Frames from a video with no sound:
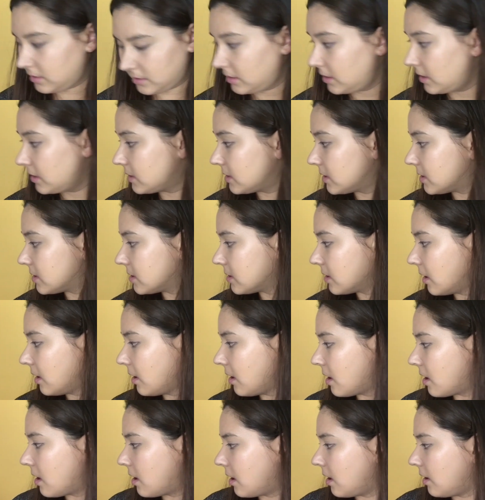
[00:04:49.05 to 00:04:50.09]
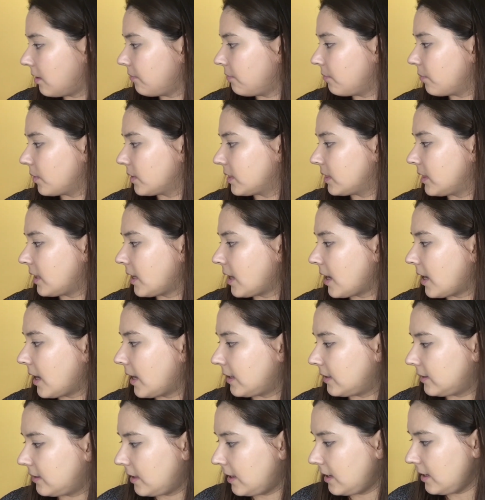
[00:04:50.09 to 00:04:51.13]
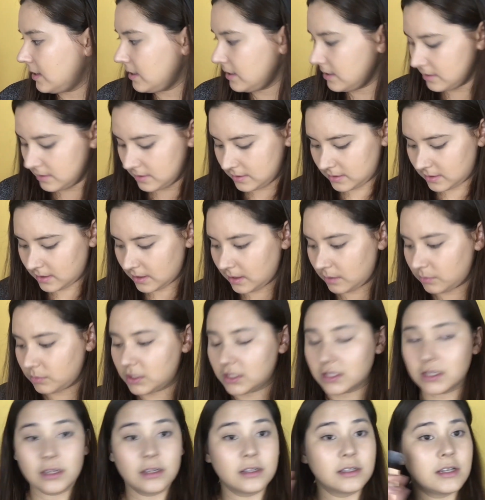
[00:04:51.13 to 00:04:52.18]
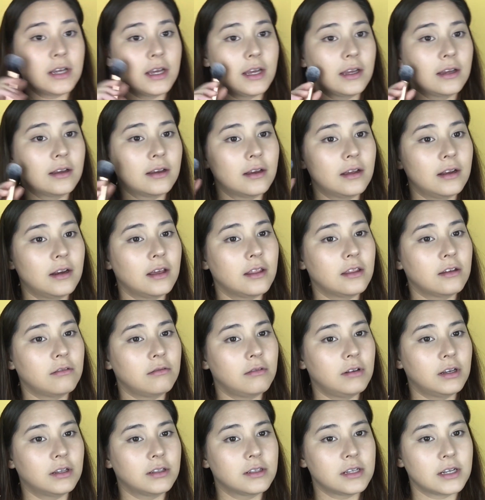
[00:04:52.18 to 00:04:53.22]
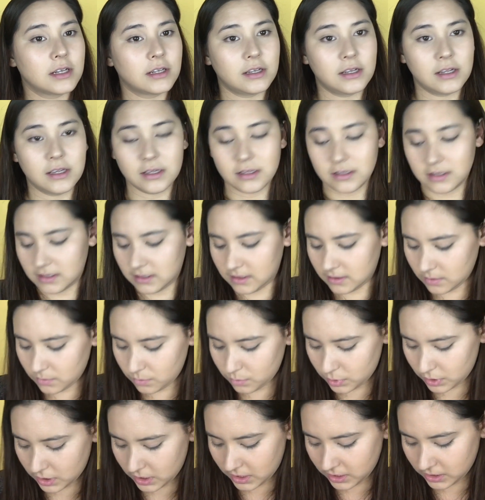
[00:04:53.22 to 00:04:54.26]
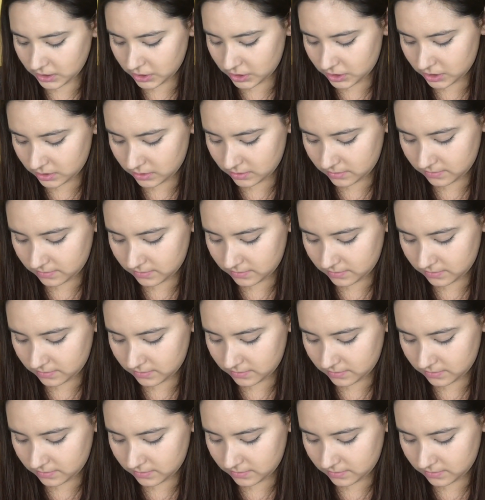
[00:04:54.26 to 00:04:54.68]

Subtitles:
Let's start off with the highlight. I'm just going to take another Real Techniques brush.